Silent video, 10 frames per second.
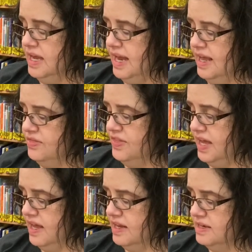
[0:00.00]
and
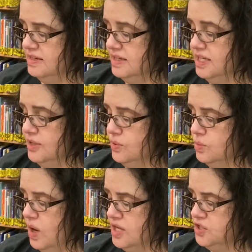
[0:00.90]
then he would
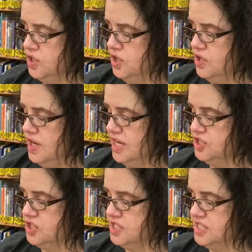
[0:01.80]
watch her as
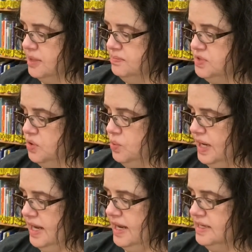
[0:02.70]
she stumped
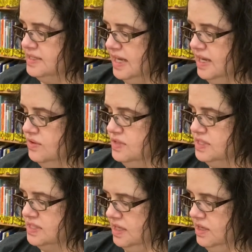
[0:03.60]
away down the
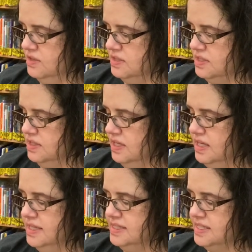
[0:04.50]
stairs,
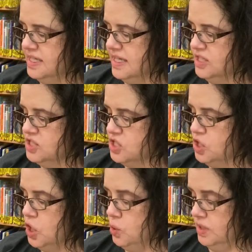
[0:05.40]
sinking
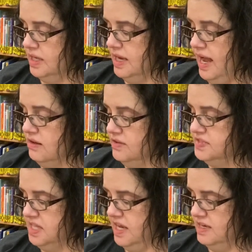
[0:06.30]
slowly out of
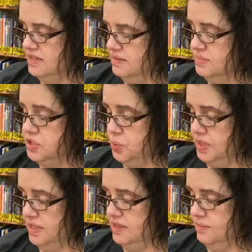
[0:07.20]
sight
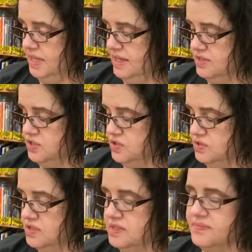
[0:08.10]
between the
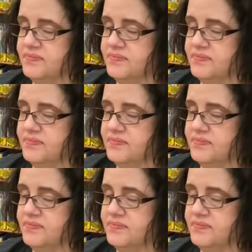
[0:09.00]
banisters.